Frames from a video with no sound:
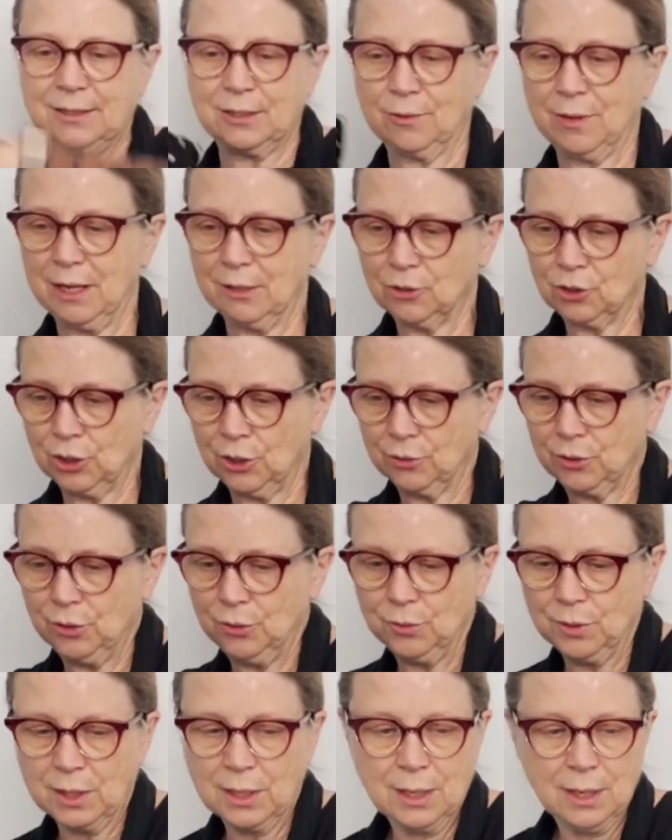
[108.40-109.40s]
So I'll show
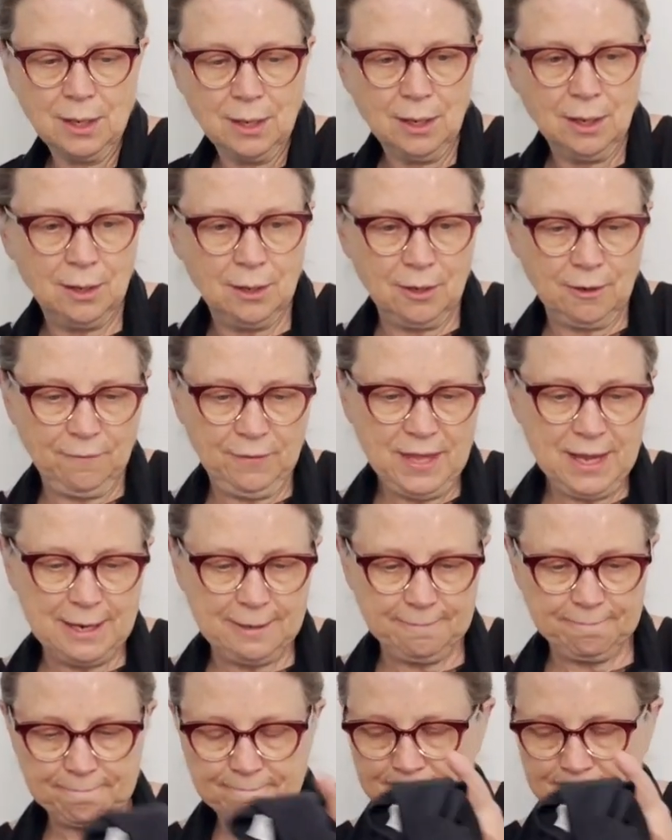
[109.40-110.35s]
you all of that.